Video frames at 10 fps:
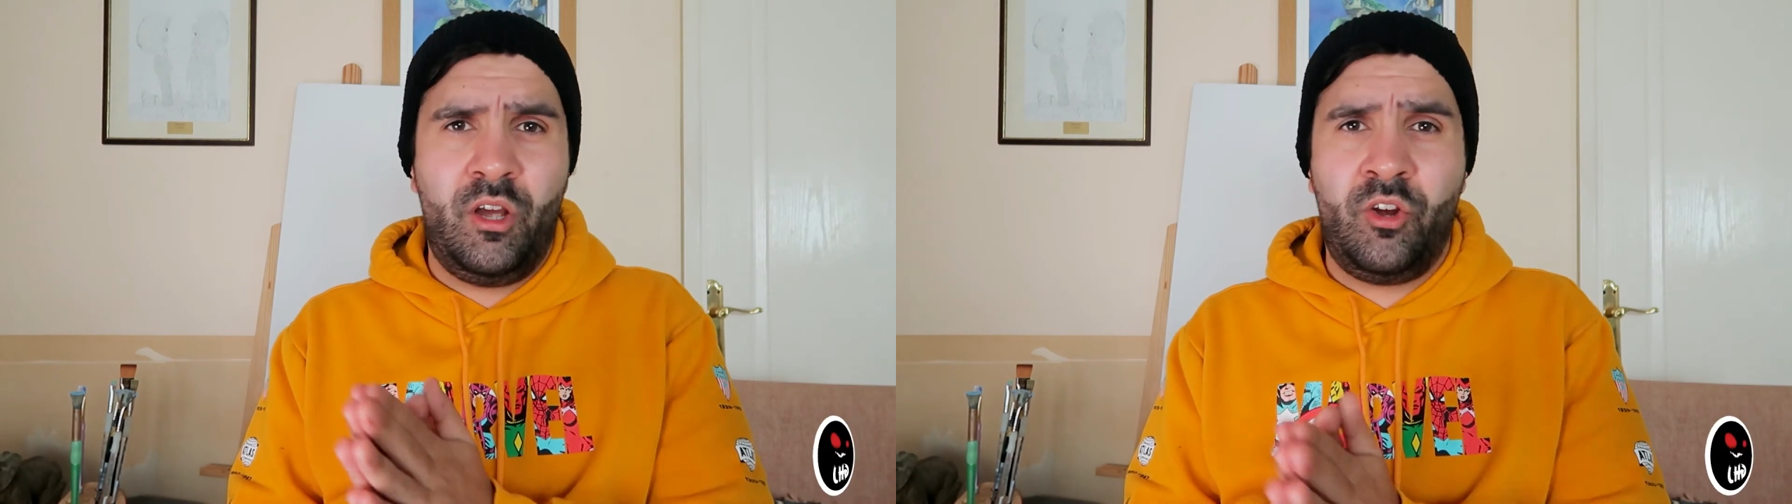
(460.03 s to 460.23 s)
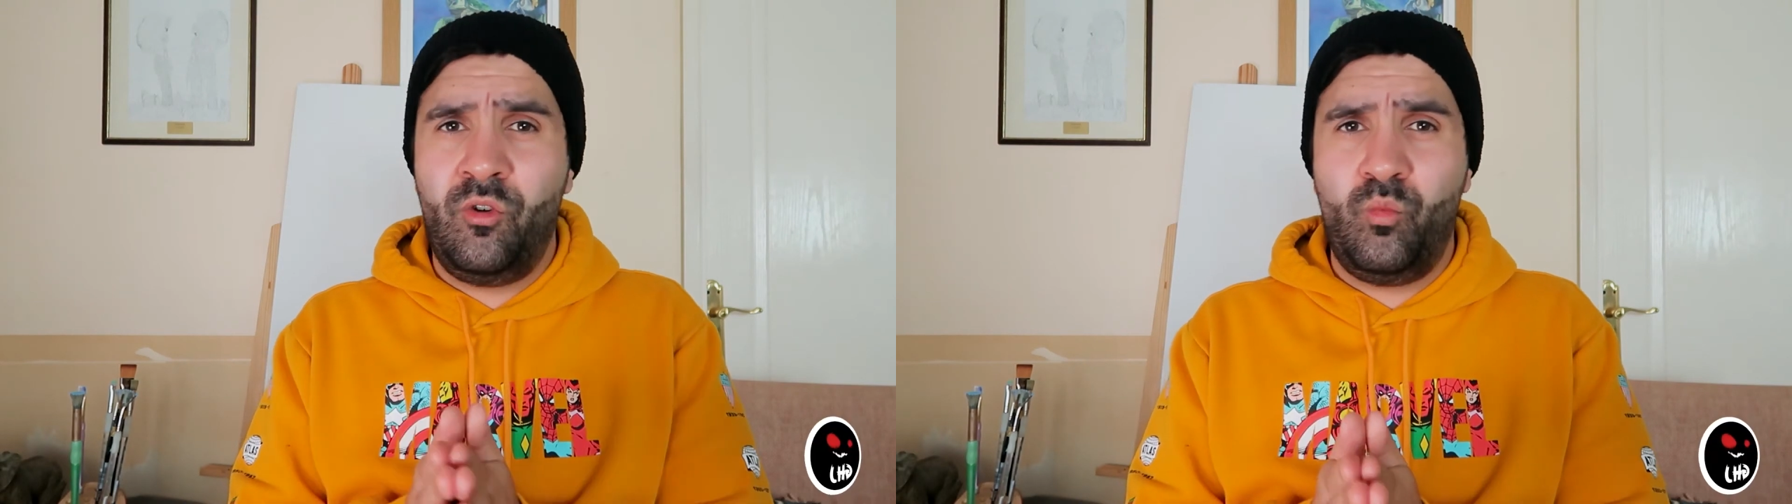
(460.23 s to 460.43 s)

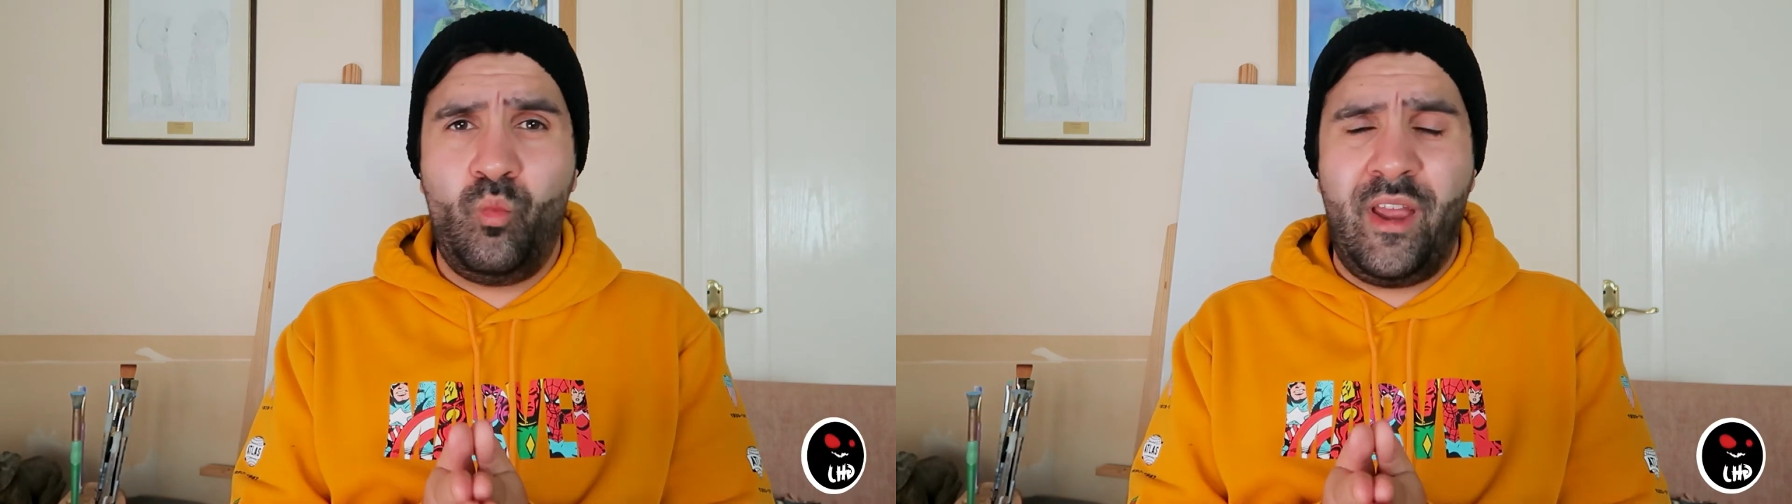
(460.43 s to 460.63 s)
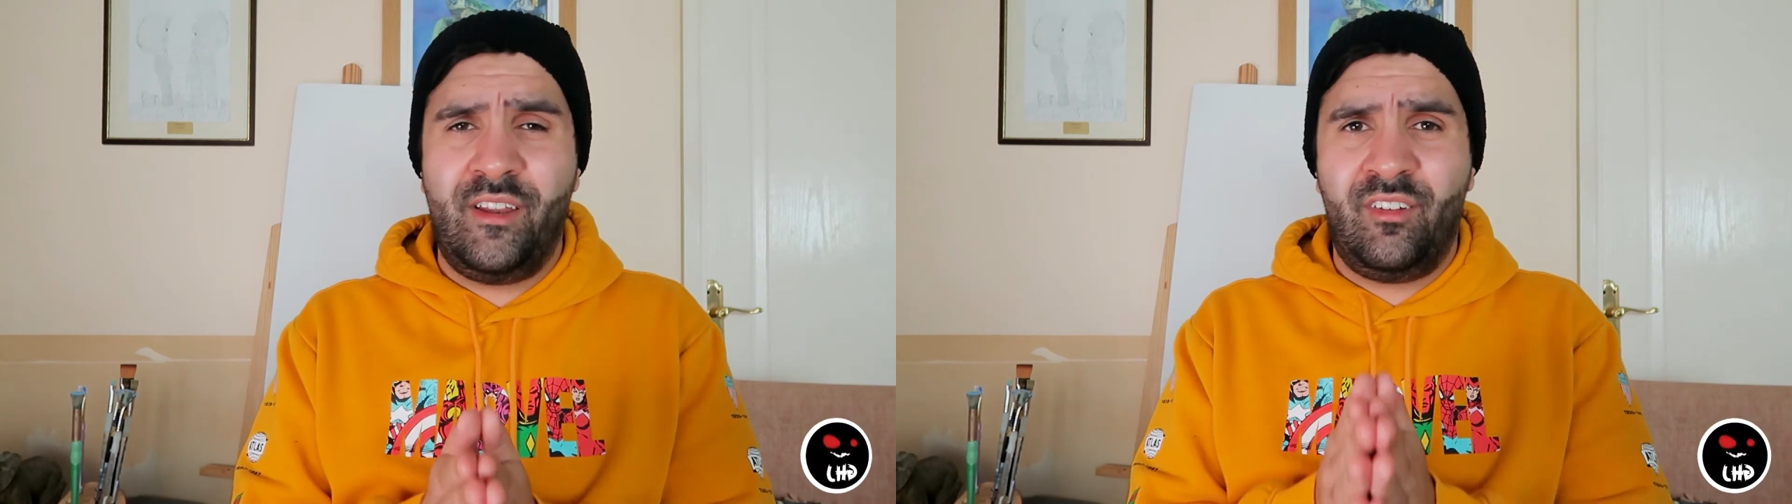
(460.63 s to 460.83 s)
I couldn't
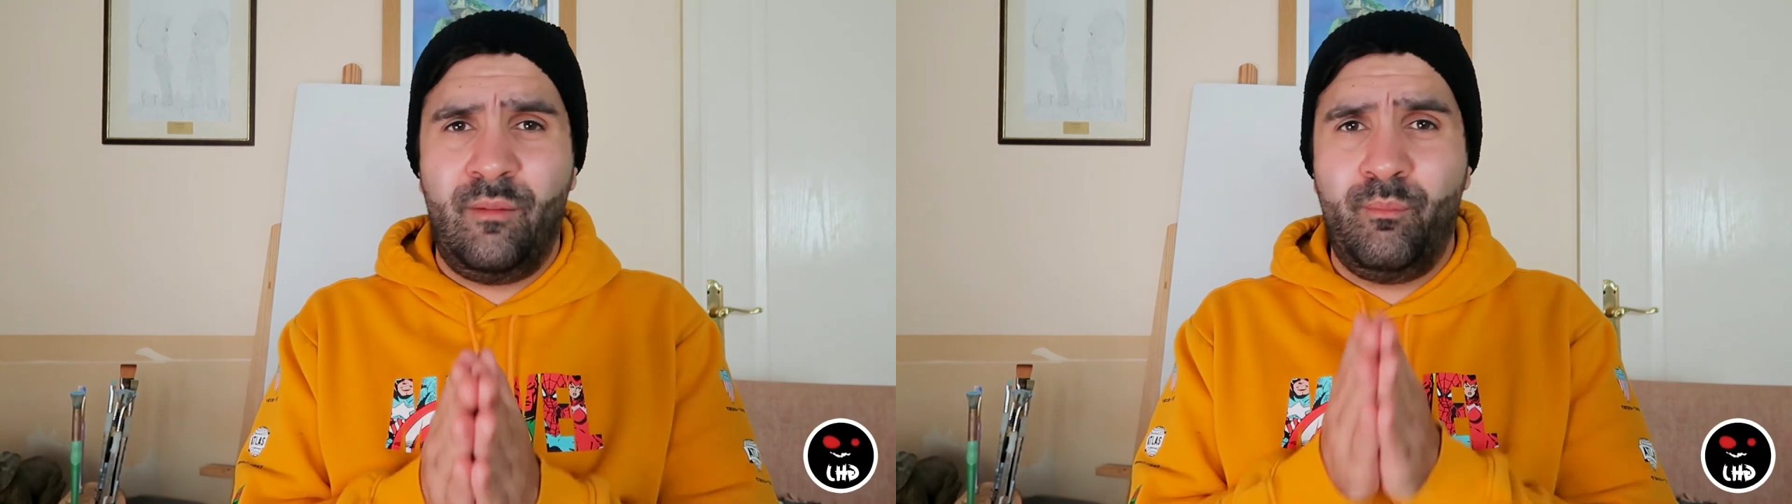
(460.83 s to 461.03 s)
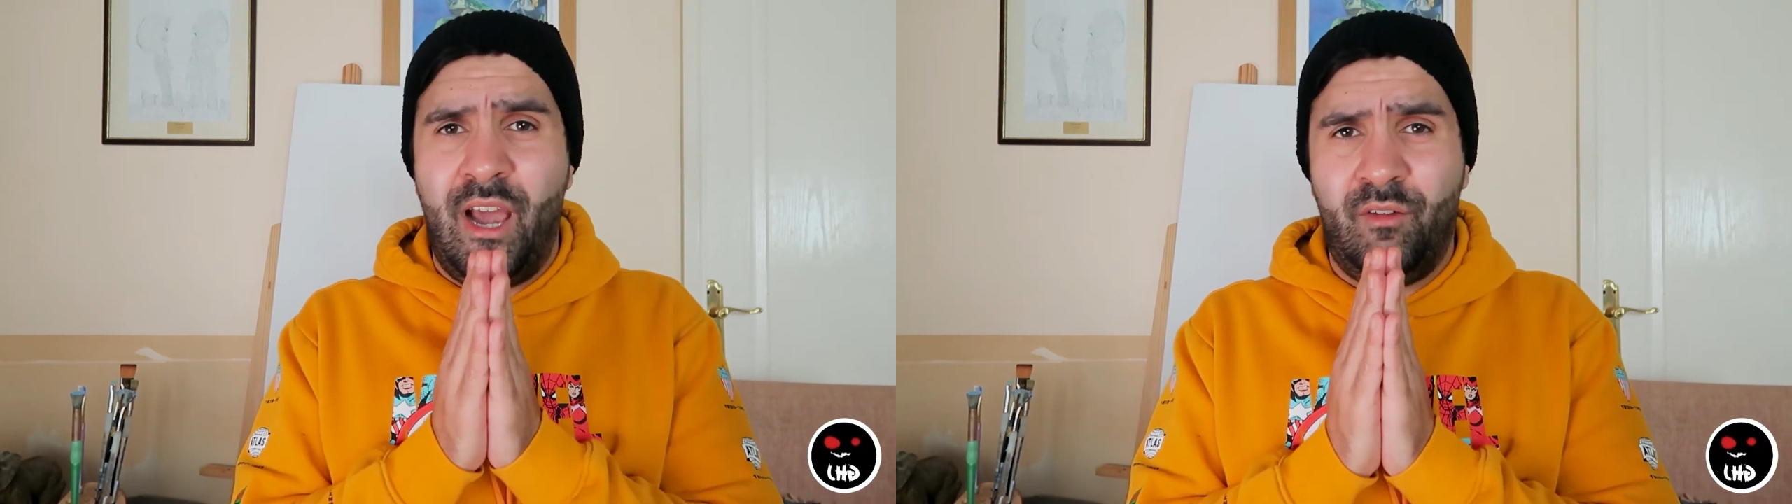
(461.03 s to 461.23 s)
wait to
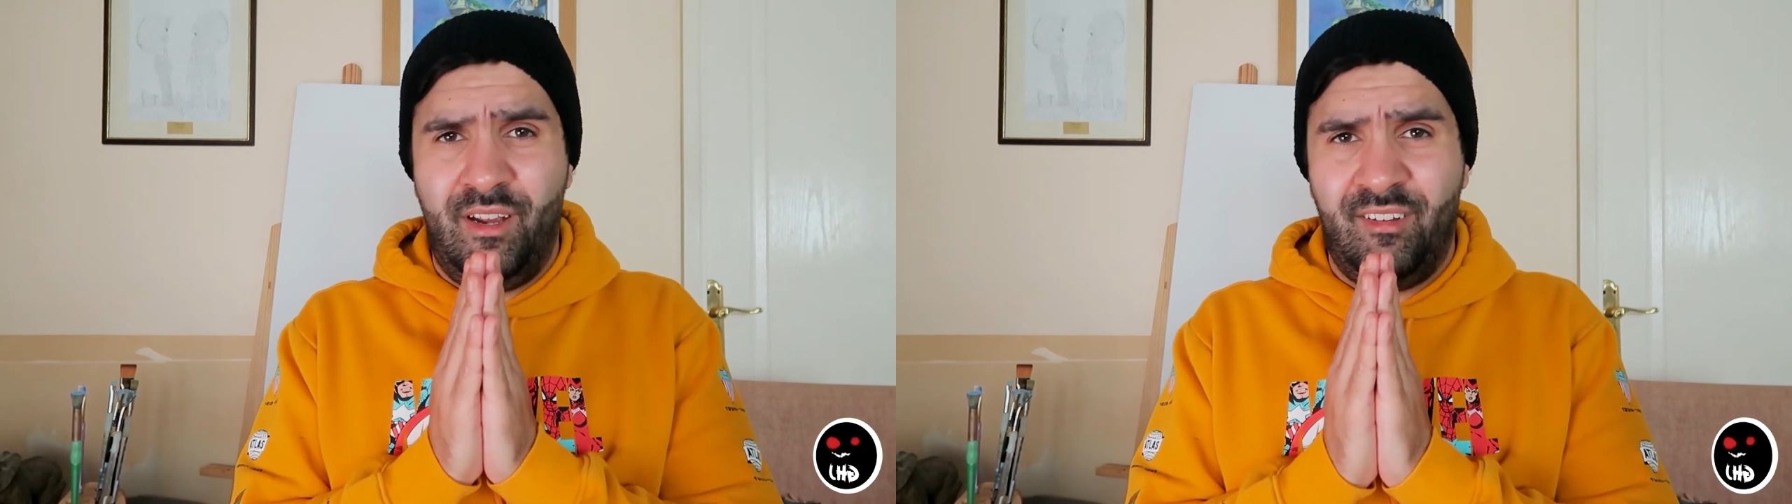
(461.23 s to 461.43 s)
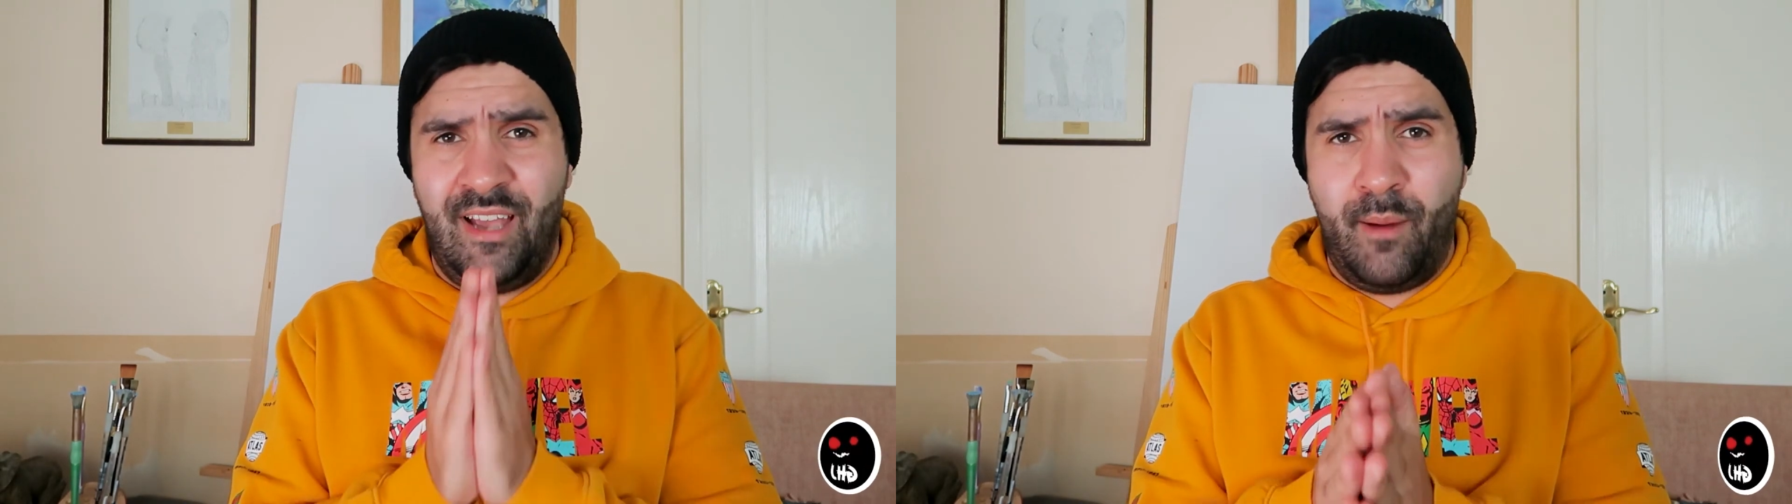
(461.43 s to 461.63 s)
see bad
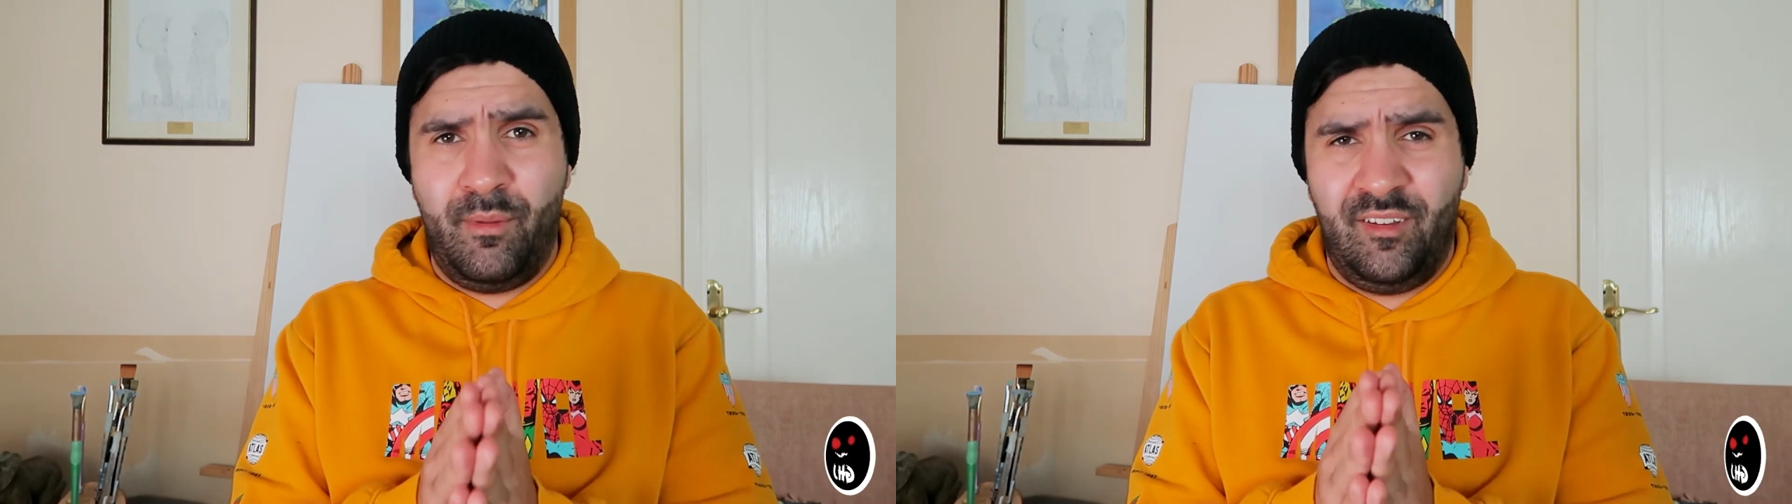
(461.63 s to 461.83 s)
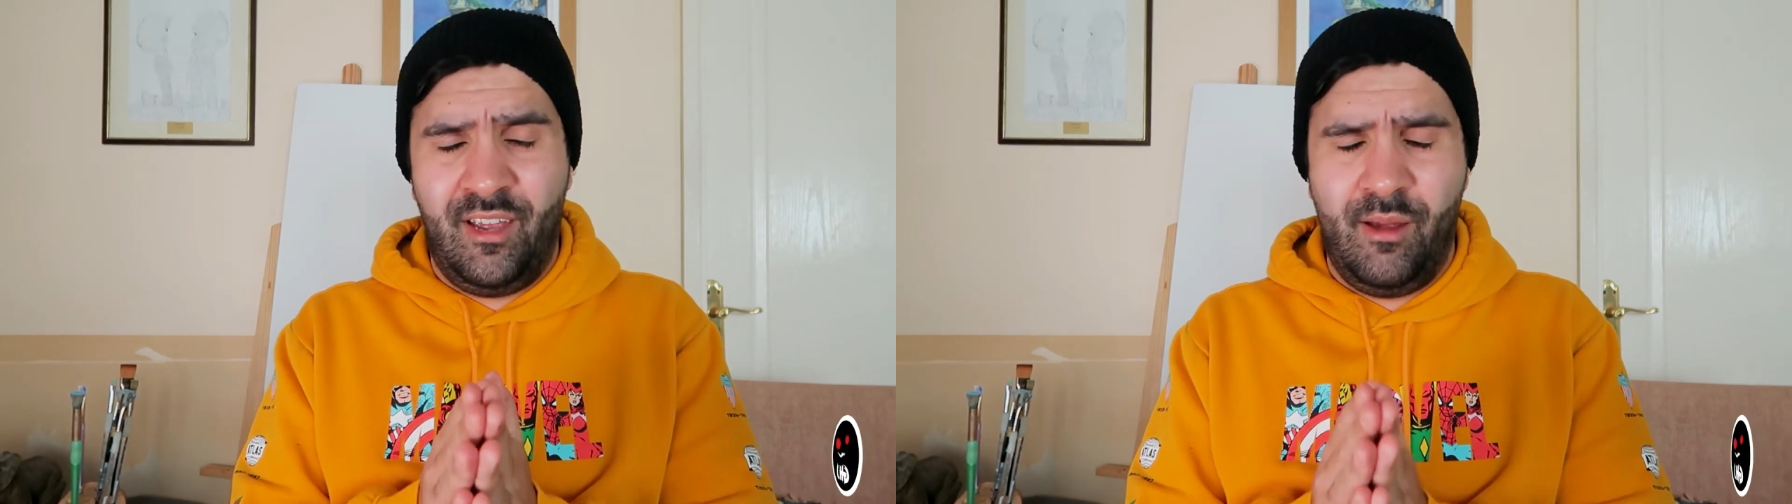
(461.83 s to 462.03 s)
things
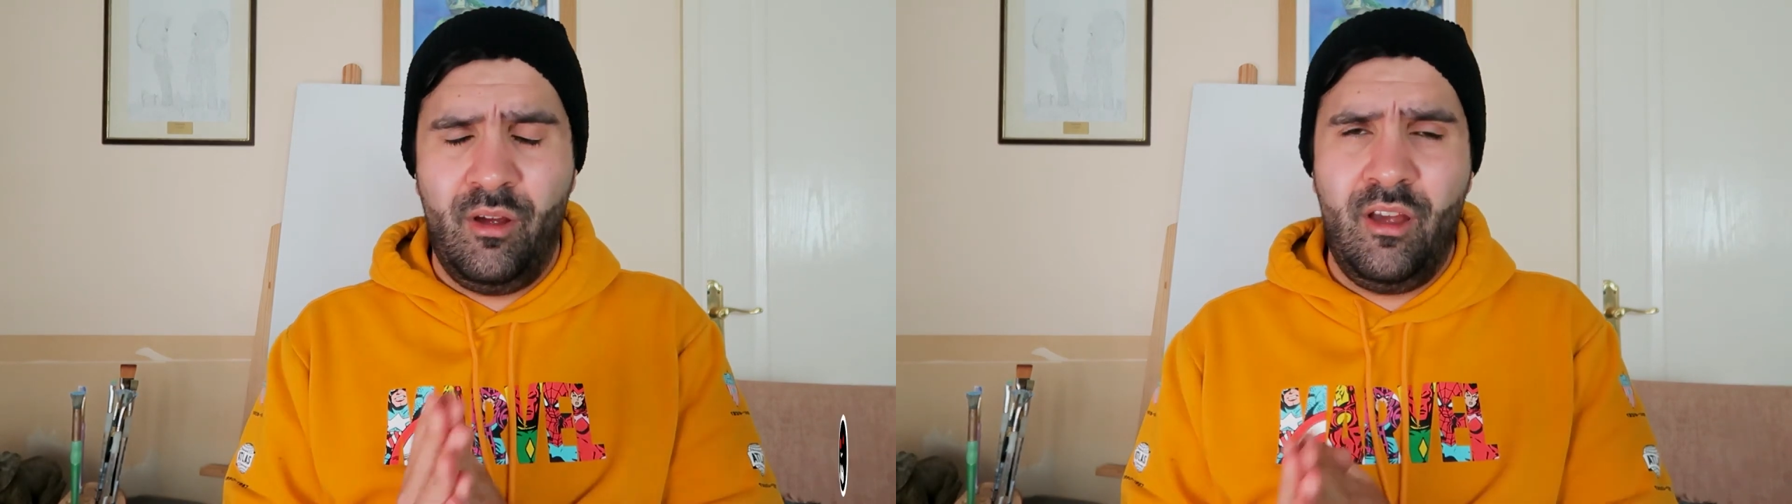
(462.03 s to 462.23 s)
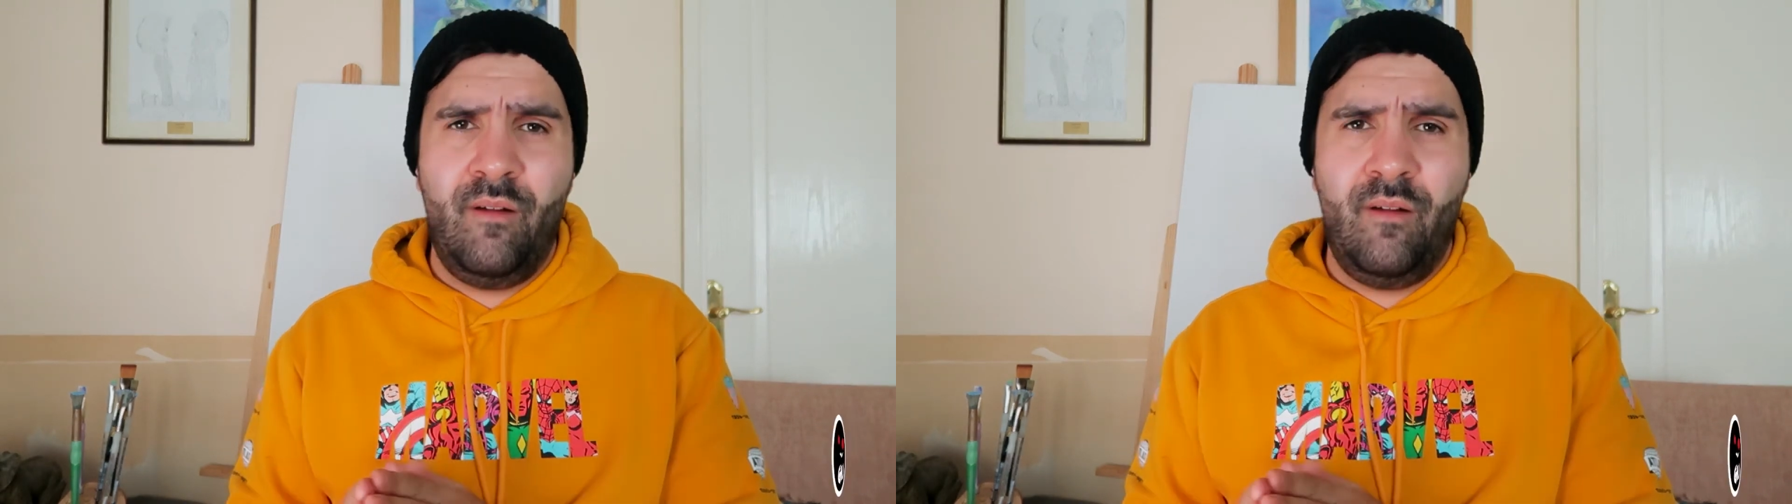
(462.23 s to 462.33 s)
happen to him.